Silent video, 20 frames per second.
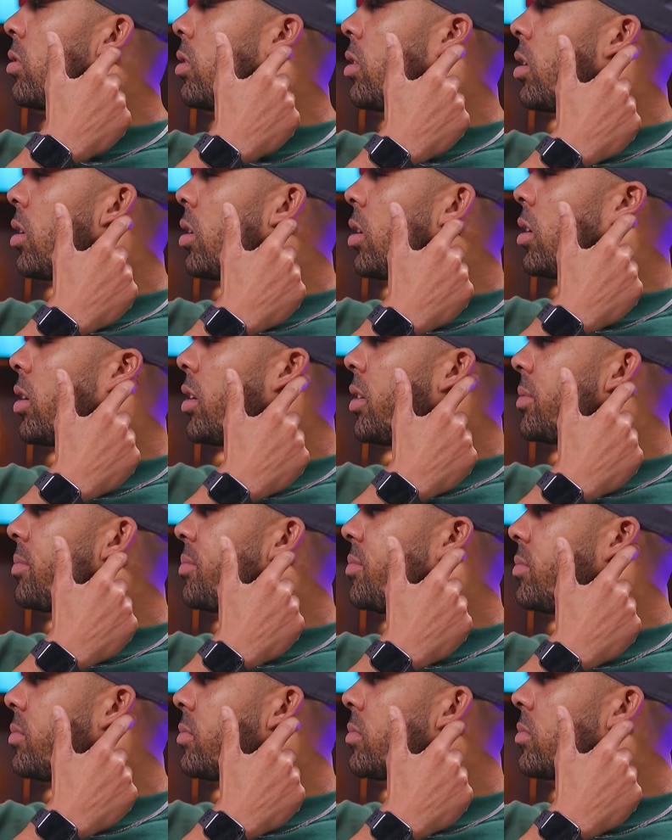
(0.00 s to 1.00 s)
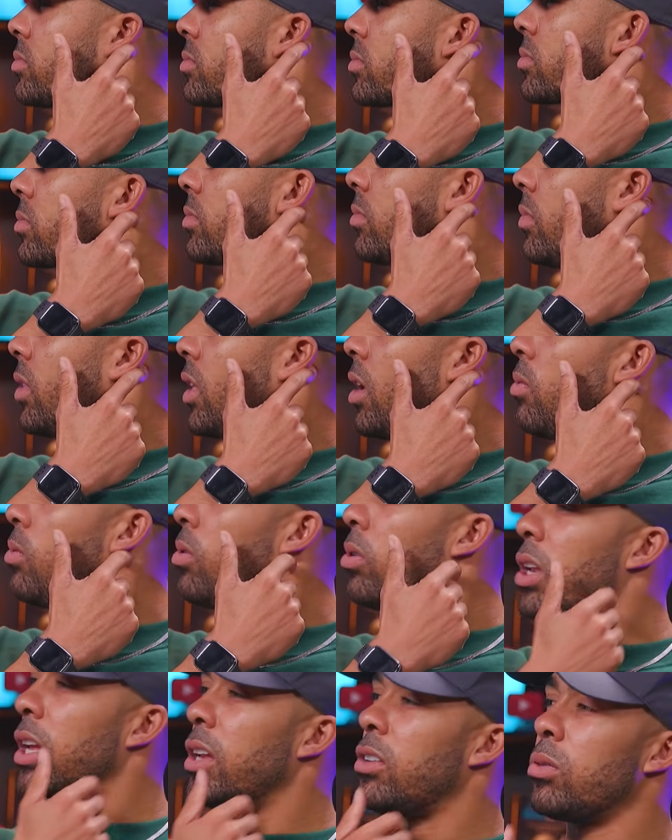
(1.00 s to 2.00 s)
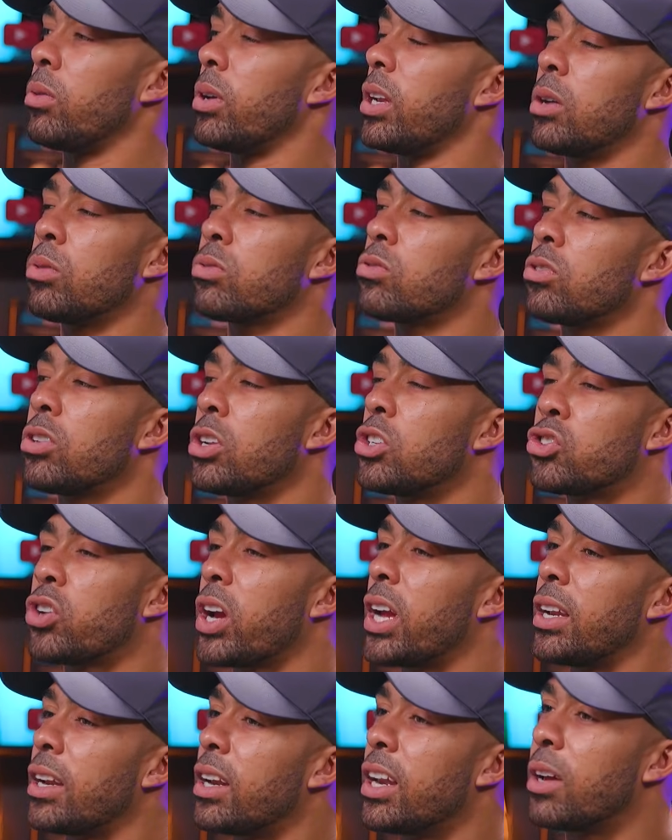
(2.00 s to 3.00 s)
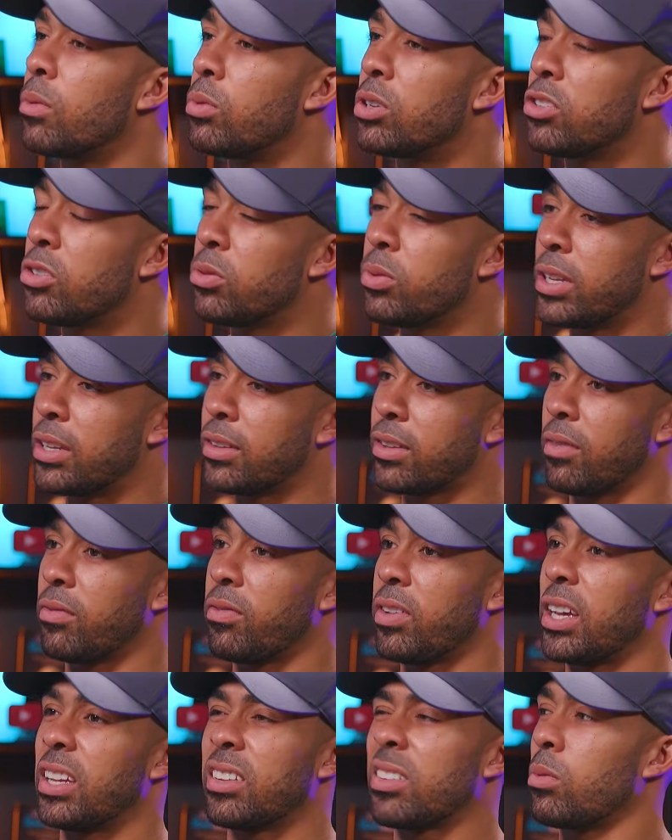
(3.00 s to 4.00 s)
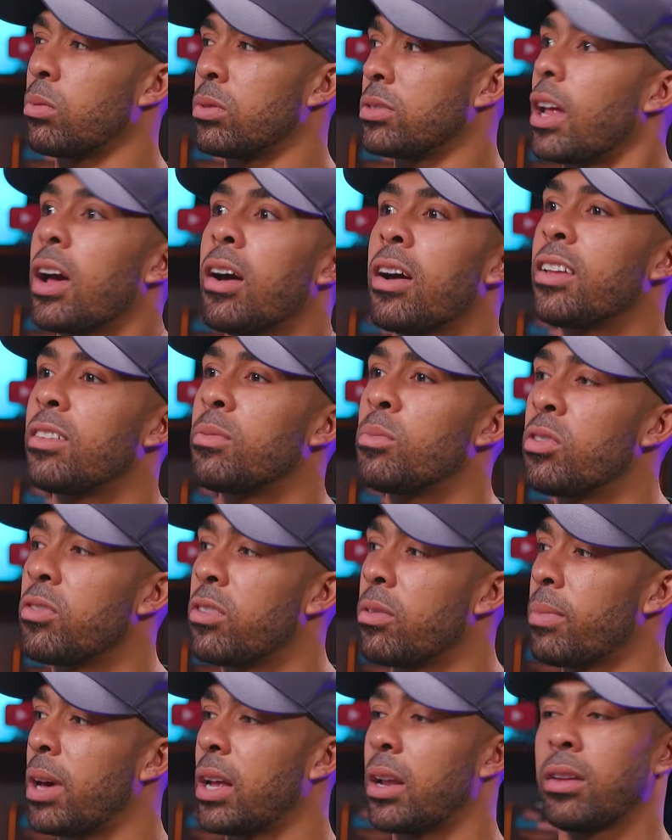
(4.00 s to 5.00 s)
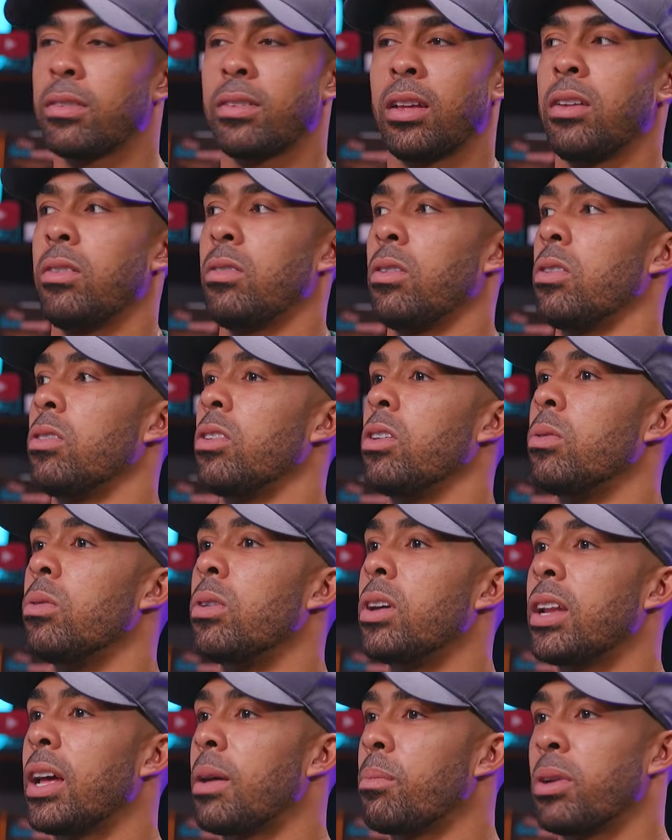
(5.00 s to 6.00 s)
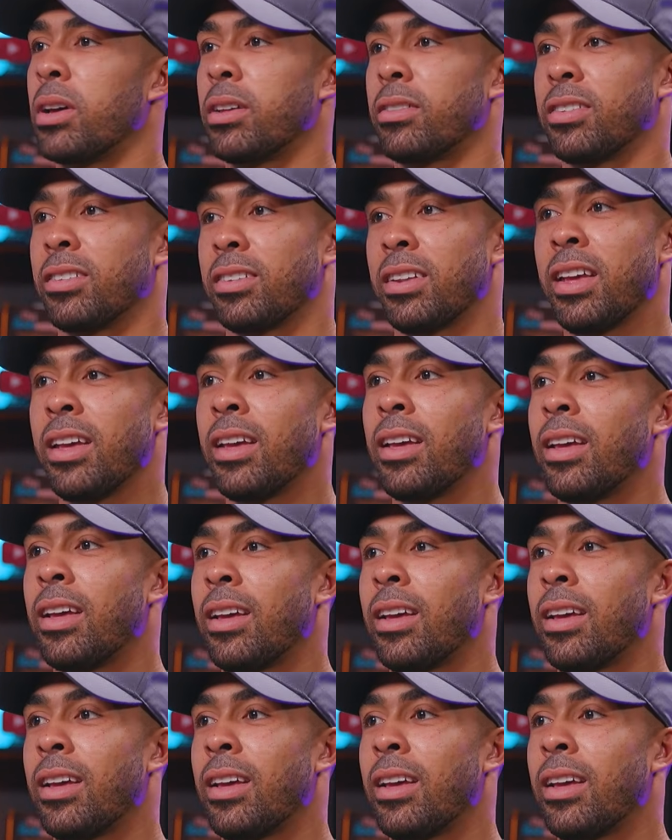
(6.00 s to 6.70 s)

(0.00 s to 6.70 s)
was on the, what were they doing? It was on the train and they were doing something and someone was like, oh, he's moving mad. I was like, you don't know what that person